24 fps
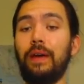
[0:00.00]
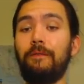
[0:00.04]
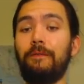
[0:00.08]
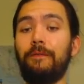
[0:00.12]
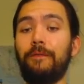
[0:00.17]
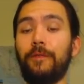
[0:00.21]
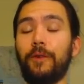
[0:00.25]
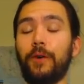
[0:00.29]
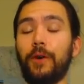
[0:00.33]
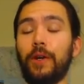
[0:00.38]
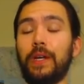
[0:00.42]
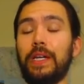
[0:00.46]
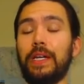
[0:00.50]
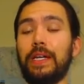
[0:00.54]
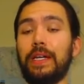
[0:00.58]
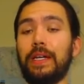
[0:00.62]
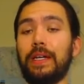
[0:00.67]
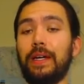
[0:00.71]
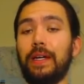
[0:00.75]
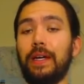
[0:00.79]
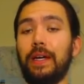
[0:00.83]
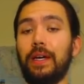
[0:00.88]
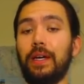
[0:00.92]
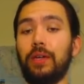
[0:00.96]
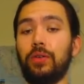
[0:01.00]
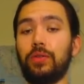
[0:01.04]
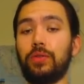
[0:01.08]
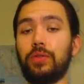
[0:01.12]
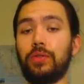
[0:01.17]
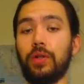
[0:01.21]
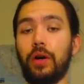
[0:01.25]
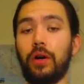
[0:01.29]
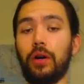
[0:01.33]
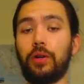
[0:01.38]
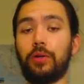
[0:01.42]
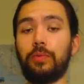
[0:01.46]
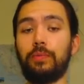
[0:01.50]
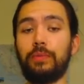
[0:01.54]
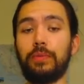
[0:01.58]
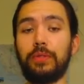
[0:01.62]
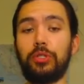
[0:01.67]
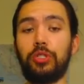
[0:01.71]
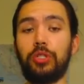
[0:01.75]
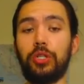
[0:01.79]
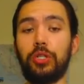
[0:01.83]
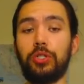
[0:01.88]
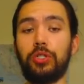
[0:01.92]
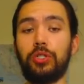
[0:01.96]
Free Dark
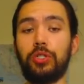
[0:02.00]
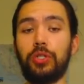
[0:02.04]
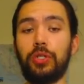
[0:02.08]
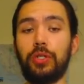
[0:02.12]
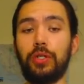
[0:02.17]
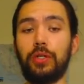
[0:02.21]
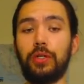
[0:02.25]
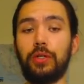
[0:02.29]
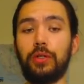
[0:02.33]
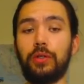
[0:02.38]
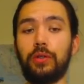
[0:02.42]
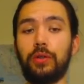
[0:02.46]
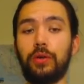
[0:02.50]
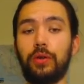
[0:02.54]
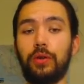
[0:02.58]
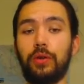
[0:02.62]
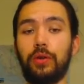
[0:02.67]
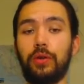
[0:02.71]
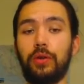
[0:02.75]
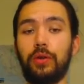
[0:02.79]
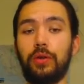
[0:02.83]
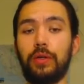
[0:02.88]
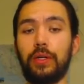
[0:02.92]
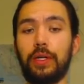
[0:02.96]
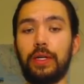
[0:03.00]
Magician Girl.